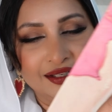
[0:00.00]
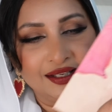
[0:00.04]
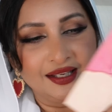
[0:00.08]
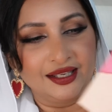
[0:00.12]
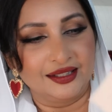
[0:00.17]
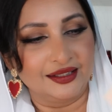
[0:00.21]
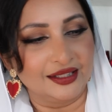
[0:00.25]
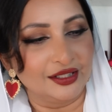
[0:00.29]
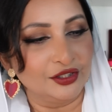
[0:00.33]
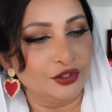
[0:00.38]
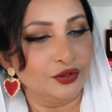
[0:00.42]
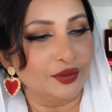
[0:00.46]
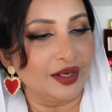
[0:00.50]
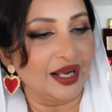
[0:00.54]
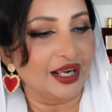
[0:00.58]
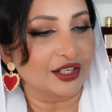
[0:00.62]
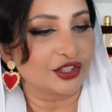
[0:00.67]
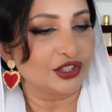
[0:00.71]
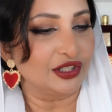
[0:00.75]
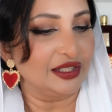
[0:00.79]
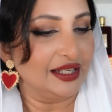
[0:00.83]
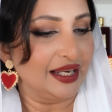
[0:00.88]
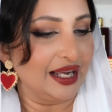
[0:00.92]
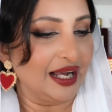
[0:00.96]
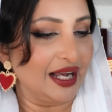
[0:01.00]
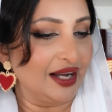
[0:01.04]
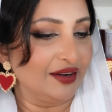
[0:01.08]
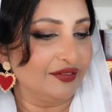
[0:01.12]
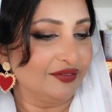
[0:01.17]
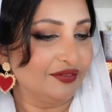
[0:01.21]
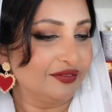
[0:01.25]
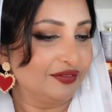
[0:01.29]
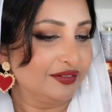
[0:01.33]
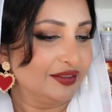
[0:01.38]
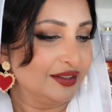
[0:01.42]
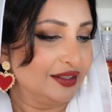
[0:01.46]
and then you actually
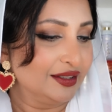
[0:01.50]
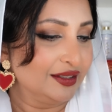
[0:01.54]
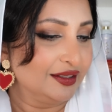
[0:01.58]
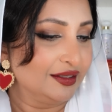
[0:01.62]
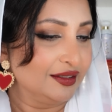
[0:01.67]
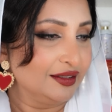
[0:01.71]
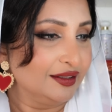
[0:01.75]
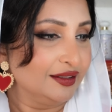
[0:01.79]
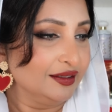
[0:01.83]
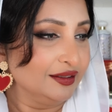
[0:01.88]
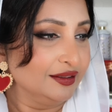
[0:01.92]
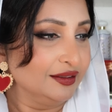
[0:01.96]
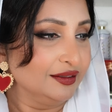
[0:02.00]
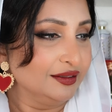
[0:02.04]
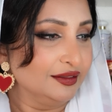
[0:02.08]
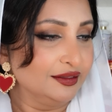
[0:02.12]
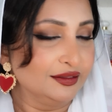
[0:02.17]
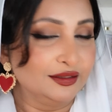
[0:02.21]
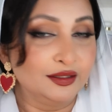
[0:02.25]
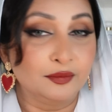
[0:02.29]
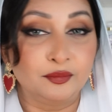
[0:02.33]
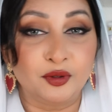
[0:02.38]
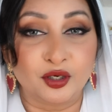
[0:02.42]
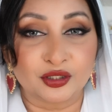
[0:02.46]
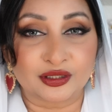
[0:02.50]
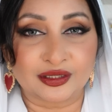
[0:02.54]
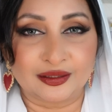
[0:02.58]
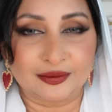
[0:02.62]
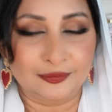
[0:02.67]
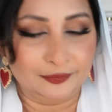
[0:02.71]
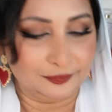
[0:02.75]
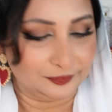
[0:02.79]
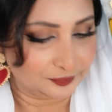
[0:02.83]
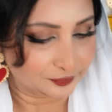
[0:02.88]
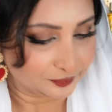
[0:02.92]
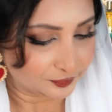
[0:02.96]
have the bottle.